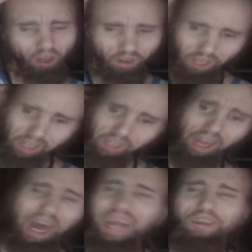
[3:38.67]
Like,
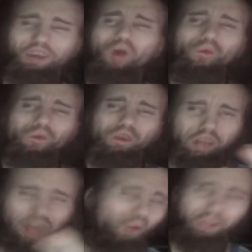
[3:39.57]
I
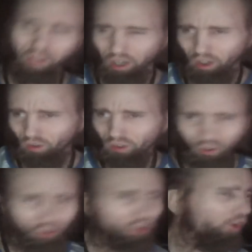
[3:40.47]
don't know y'all,
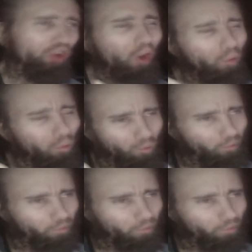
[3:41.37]
so don't